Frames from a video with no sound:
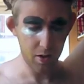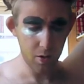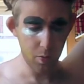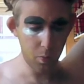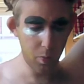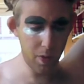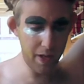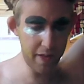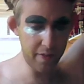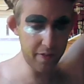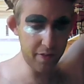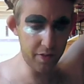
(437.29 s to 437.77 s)

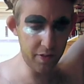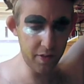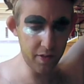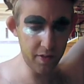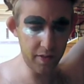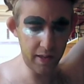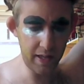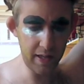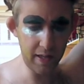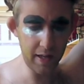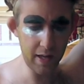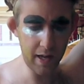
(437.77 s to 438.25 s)
with
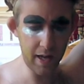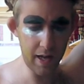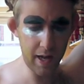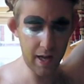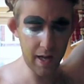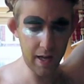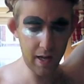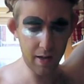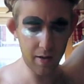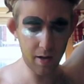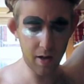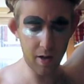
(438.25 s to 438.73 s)
the
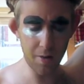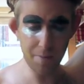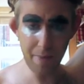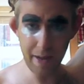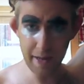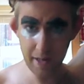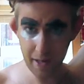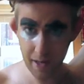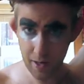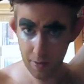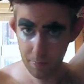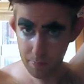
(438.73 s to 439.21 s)
our
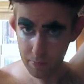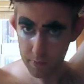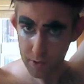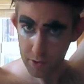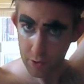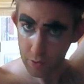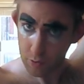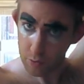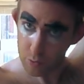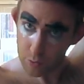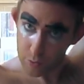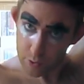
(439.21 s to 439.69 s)
makeup
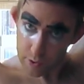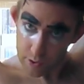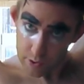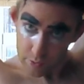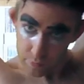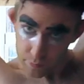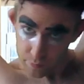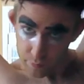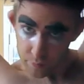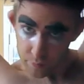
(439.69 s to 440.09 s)
tools.